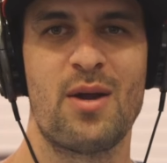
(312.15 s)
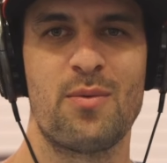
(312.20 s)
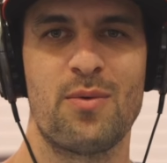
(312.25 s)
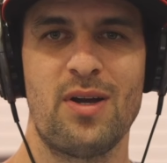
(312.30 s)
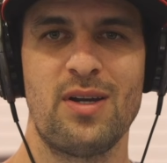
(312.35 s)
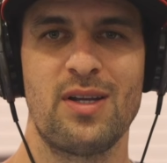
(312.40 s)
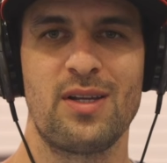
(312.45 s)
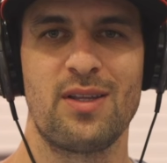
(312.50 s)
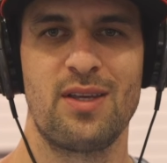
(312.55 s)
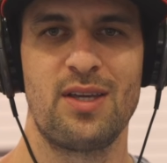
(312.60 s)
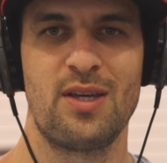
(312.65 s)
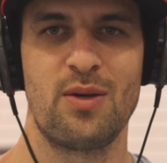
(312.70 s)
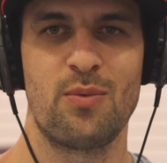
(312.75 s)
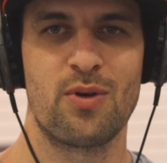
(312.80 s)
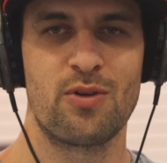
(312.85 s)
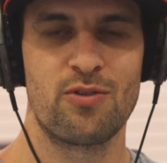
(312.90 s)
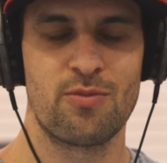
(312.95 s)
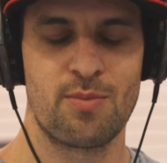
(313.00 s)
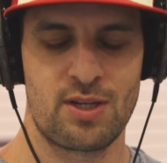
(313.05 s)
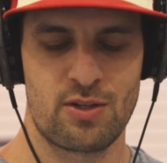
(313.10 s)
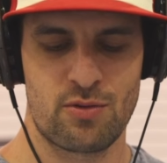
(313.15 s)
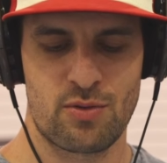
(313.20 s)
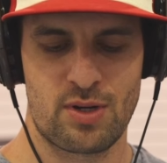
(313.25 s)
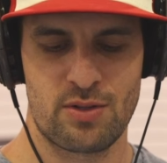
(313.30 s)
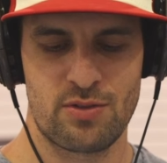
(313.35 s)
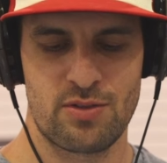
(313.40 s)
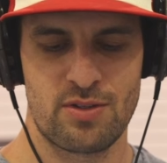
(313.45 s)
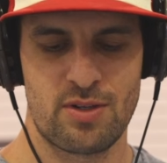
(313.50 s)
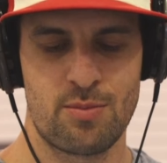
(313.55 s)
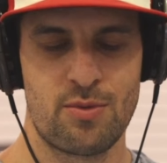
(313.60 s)
ironically, he wears Mike
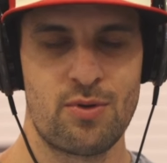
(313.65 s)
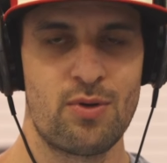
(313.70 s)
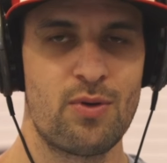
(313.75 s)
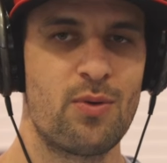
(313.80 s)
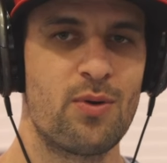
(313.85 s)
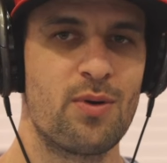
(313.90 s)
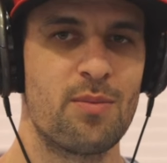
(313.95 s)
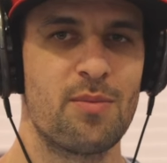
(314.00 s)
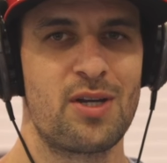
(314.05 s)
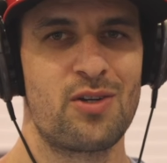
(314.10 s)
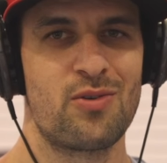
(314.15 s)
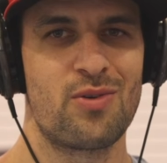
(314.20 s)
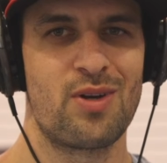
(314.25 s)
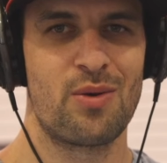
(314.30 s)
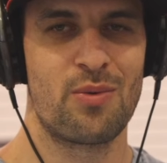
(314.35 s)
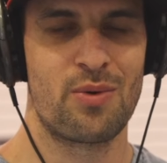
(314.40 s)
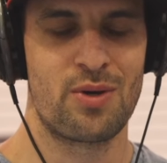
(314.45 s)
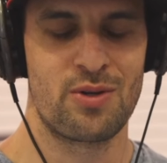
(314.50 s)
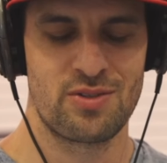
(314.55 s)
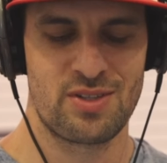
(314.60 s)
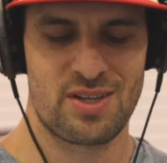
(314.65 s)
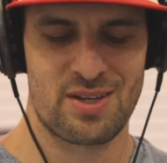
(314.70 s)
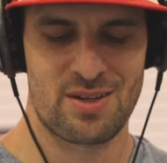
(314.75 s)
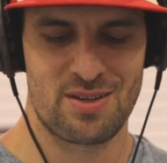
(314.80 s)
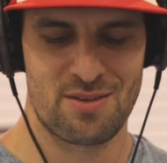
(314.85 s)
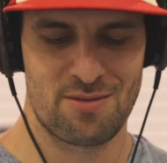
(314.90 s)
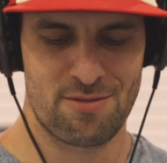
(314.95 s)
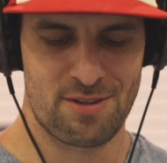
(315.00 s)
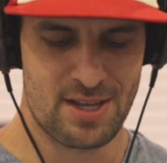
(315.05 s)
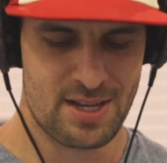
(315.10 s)
Trout's number, or Mike Trout wears
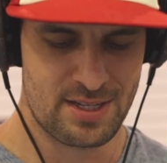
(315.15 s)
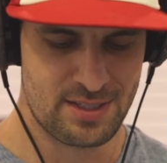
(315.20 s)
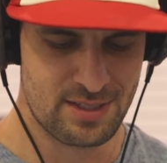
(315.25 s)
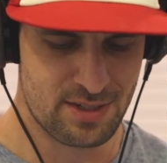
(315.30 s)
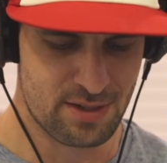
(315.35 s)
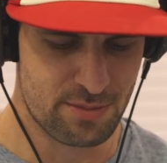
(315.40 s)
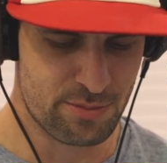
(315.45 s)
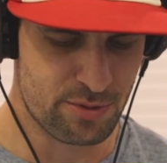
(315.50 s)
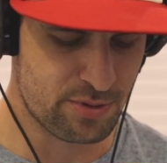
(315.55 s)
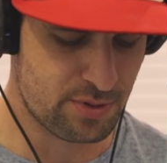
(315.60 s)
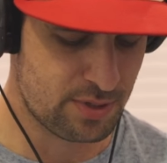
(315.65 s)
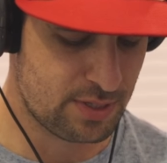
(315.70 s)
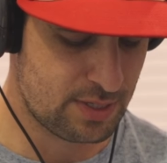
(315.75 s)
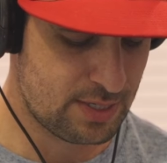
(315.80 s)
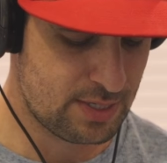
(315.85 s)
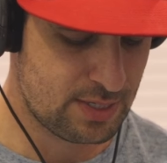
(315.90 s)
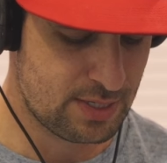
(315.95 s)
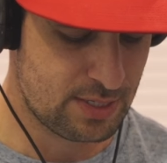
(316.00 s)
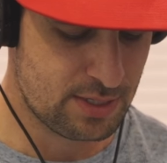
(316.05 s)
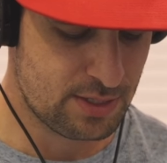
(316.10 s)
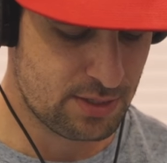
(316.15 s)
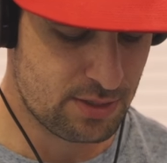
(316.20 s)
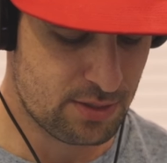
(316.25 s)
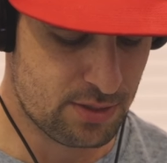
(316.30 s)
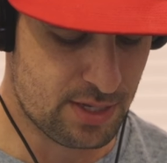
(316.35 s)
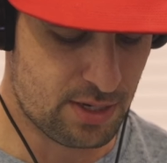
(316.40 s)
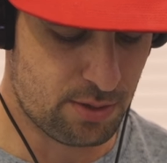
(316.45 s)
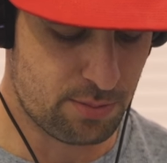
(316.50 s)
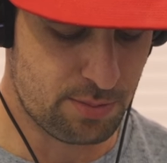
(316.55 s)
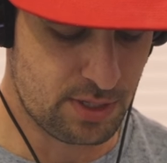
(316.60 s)
Vlad's number. So
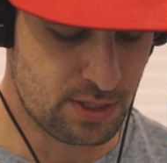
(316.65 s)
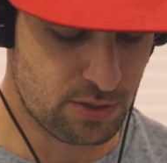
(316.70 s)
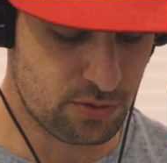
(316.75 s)
that'll be